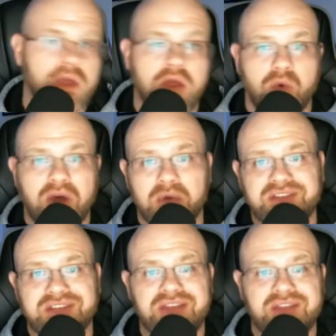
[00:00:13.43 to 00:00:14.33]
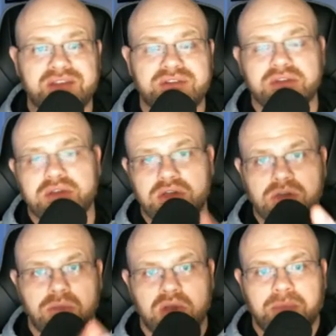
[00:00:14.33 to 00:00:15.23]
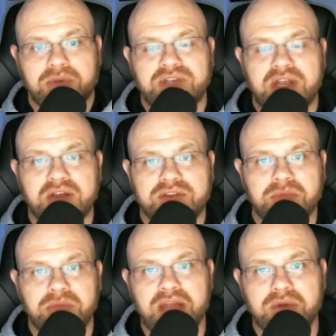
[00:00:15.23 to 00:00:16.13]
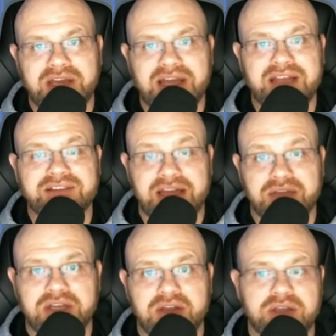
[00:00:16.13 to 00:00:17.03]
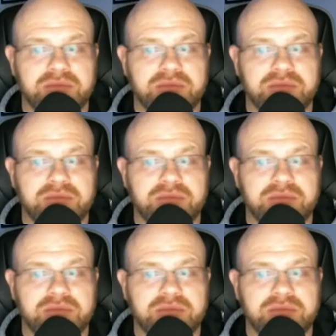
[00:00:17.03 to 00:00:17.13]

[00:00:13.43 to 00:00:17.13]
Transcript: Why do I say this? Pull up a chair, sit back, relax, and I'll tell you.